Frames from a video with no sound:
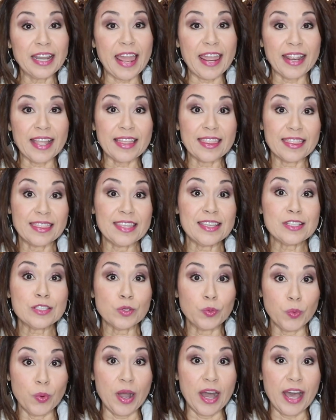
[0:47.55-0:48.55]
like this
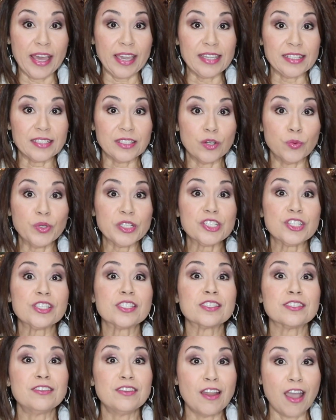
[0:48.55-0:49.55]
wide, which
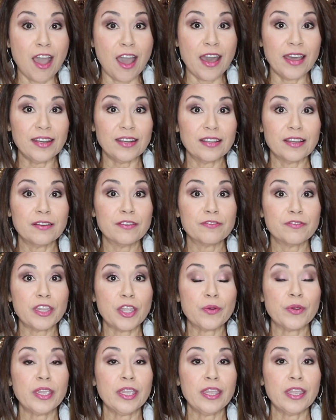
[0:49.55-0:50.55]
is not a
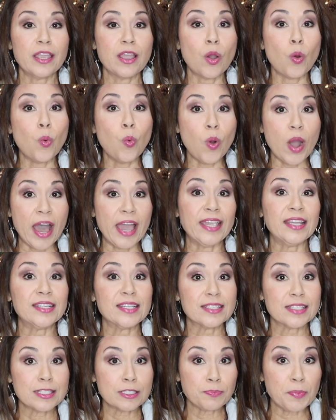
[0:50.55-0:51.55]
very wide
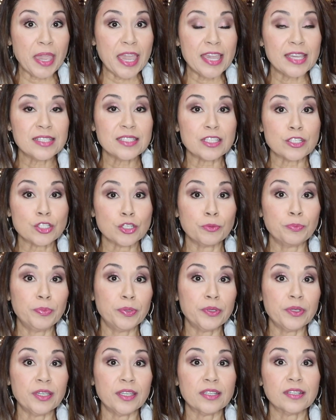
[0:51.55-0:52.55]
space to
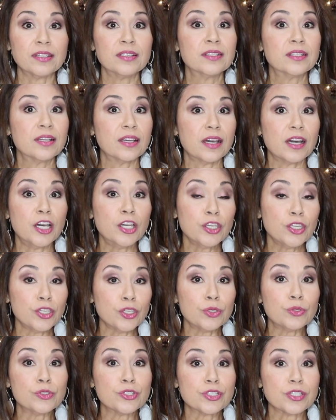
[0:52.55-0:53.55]
put a
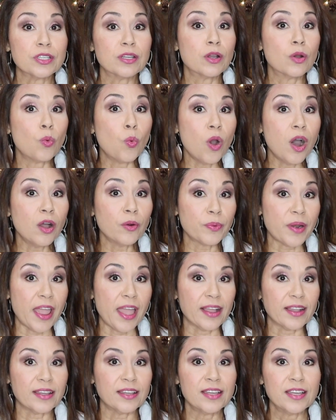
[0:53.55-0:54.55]
huge wall
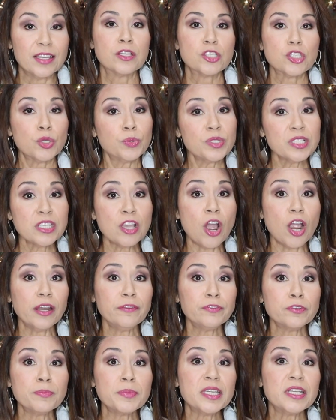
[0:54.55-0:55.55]
rack. So it was
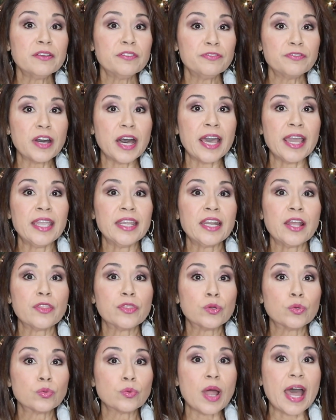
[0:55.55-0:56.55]
hard for me to find
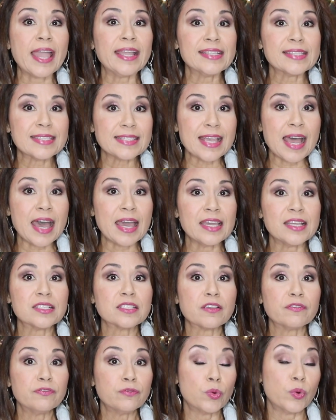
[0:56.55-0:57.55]
the right
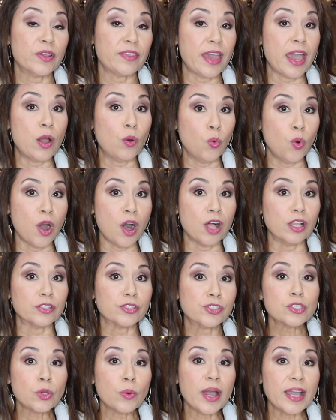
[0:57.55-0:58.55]
size for that wall.
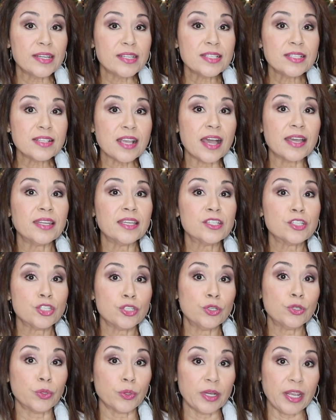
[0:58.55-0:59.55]
So I decided
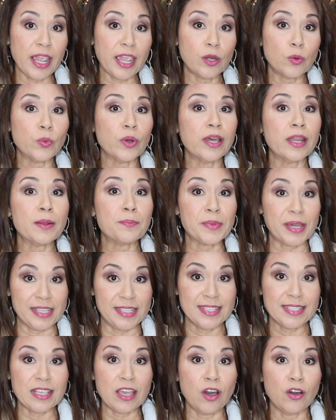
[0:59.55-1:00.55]
to create one
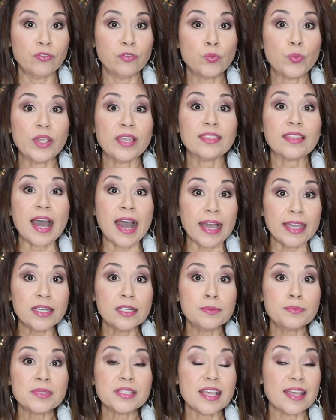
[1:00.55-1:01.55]
myself with
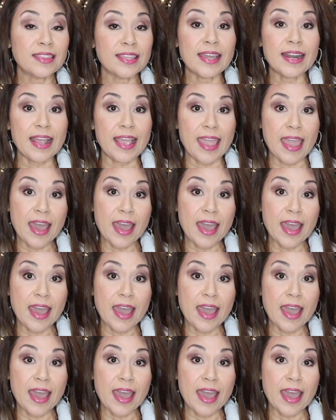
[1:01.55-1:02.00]
items that I